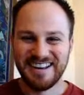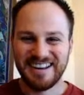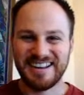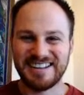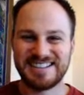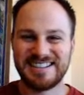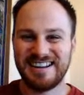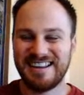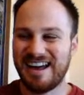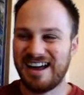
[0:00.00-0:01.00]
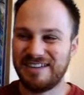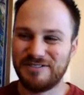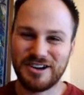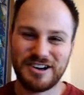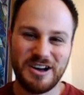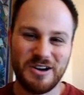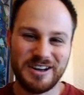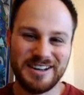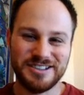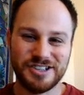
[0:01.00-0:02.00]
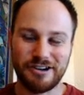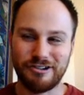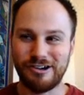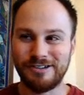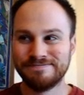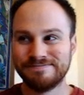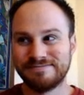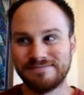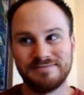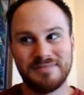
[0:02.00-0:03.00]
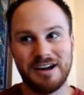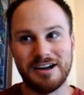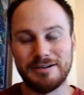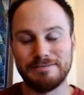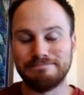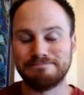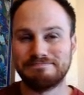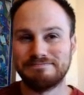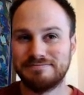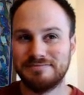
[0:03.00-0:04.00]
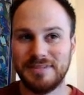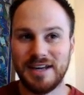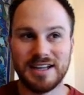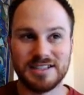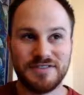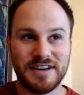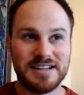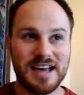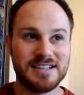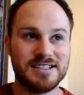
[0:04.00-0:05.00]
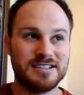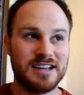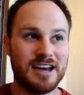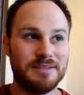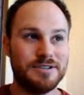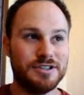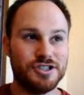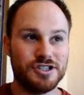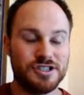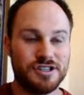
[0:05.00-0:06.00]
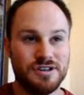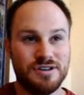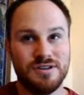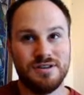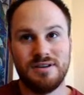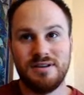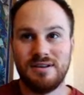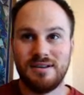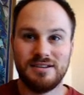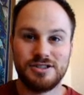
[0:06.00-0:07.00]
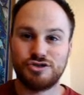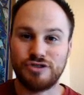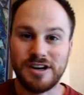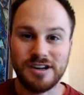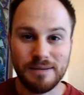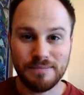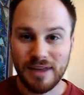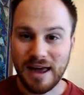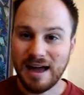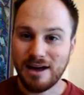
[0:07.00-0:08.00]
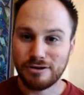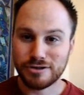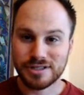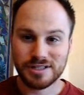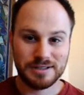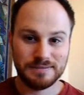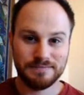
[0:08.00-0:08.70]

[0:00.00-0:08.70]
It's Virgo in general. It's a fantastic time to just straighten up the house,